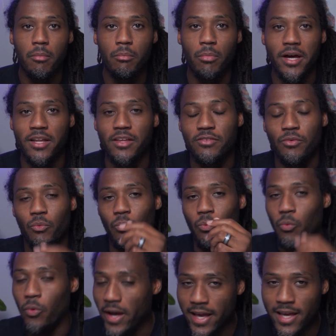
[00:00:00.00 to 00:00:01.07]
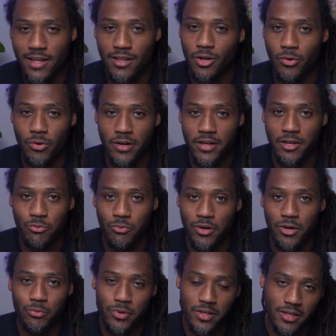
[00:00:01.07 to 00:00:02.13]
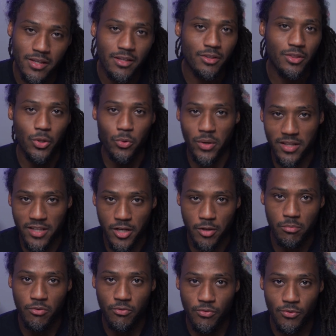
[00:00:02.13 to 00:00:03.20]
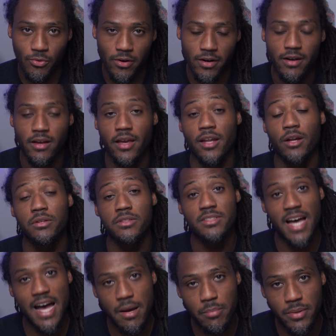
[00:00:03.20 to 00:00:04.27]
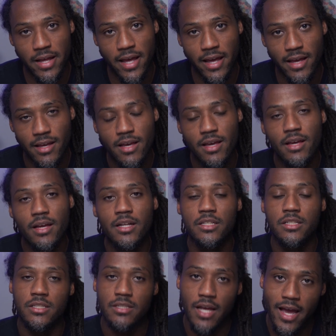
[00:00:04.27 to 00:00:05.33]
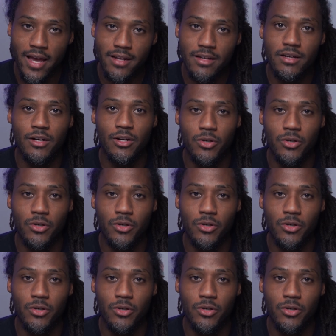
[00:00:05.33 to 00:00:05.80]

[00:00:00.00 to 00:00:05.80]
but it's way lower than what we threw at them before. And on top of that, China